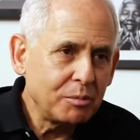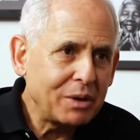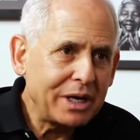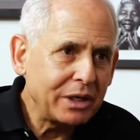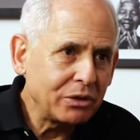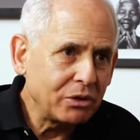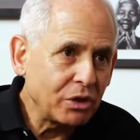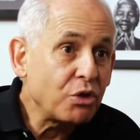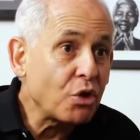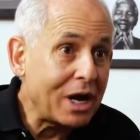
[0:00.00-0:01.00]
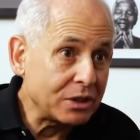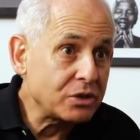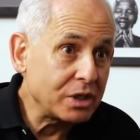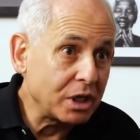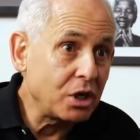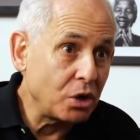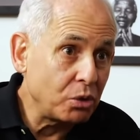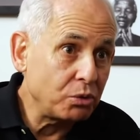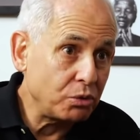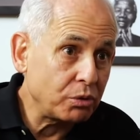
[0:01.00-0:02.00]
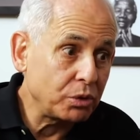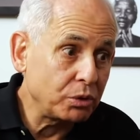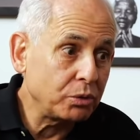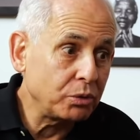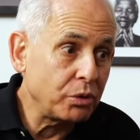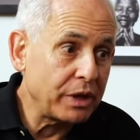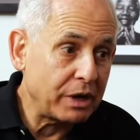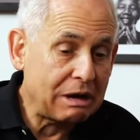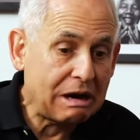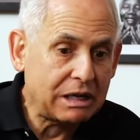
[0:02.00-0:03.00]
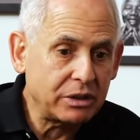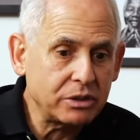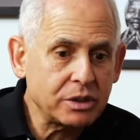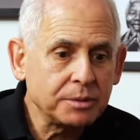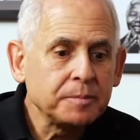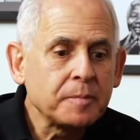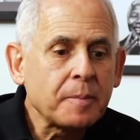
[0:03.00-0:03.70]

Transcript: by the thoughts that go through their heads.